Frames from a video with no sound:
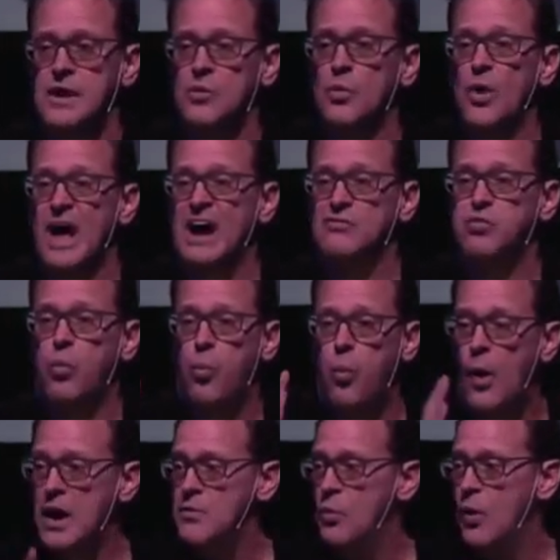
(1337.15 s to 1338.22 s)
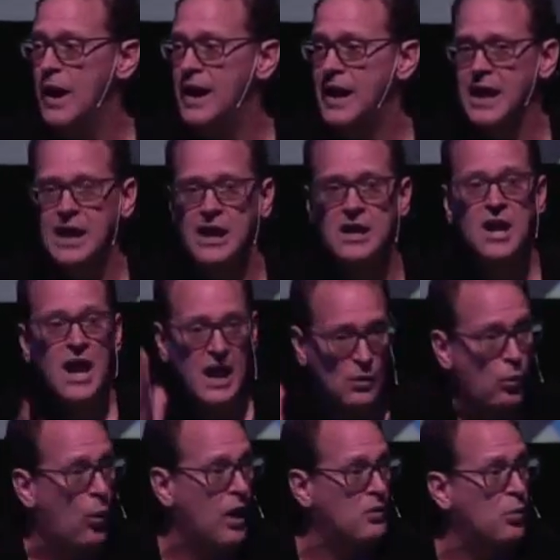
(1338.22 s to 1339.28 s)
We'll have one way in
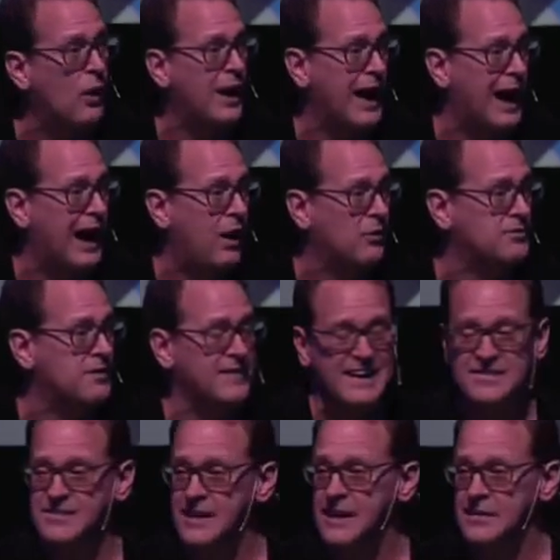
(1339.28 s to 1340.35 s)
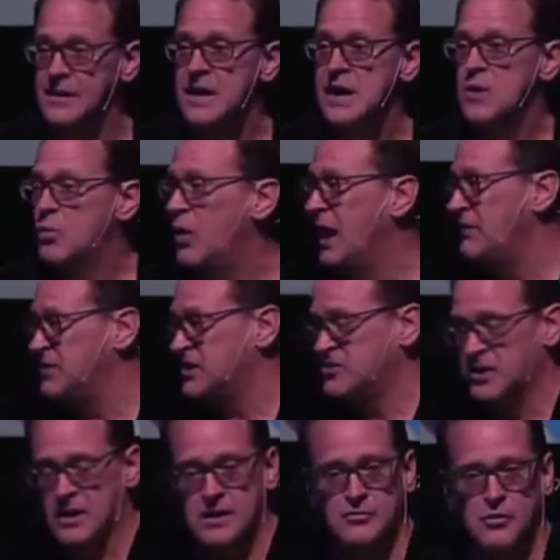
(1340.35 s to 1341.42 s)
and one way out. That's it. We'll have a
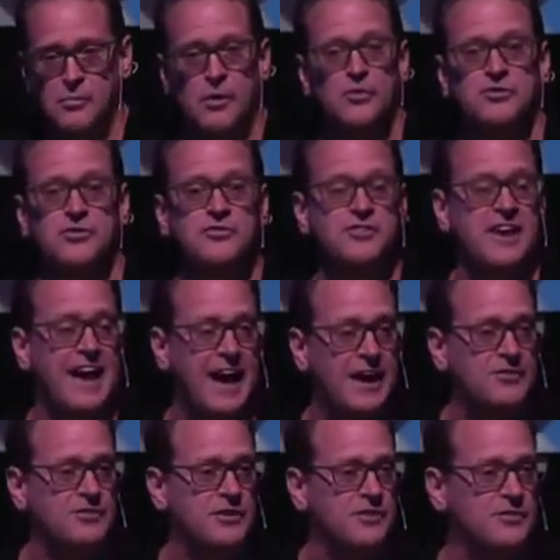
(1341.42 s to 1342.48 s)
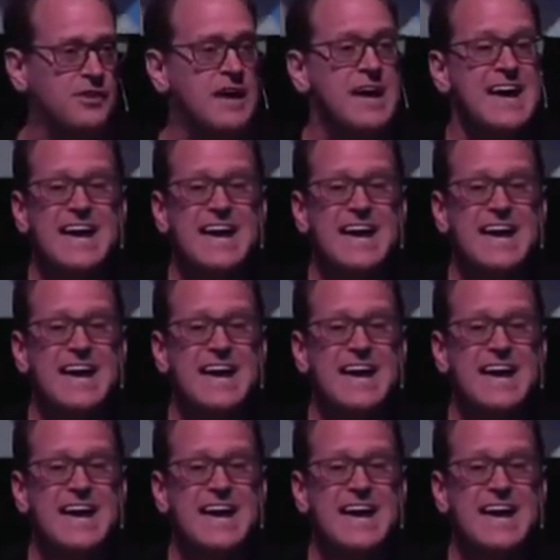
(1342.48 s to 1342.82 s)
ton of emergency exits.